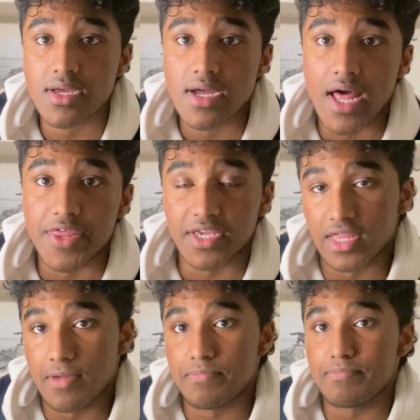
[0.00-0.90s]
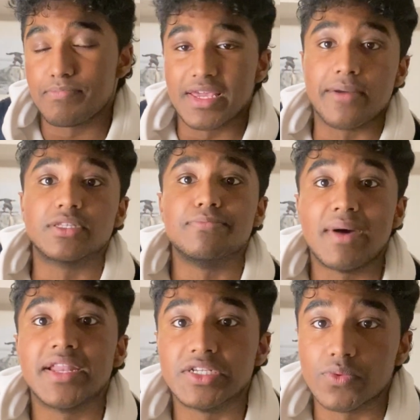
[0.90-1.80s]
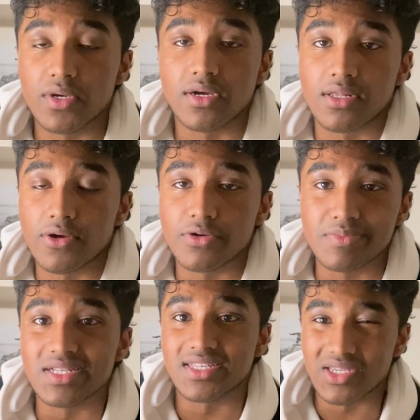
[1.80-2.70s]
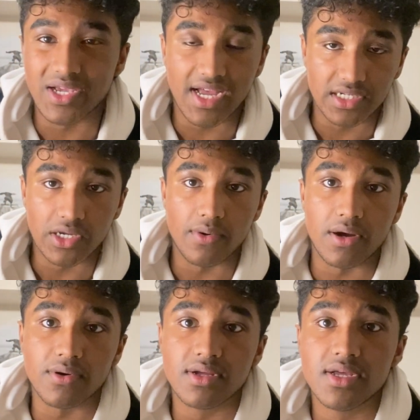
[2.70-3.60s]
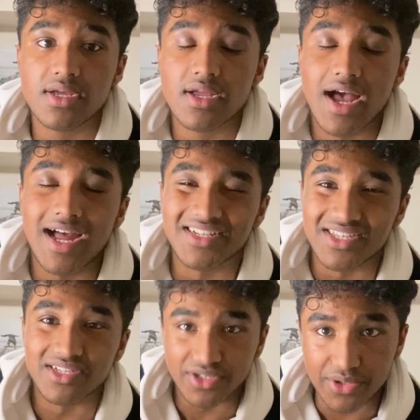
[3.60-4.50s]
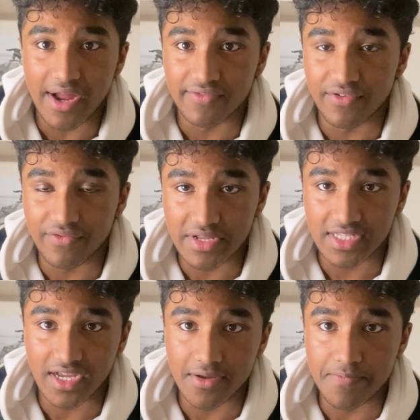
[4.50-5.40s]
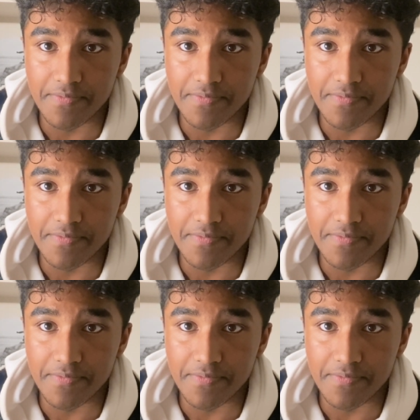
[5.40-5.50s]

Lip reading: I think that being able to manage your workload means that you can go out and you still do have the free time.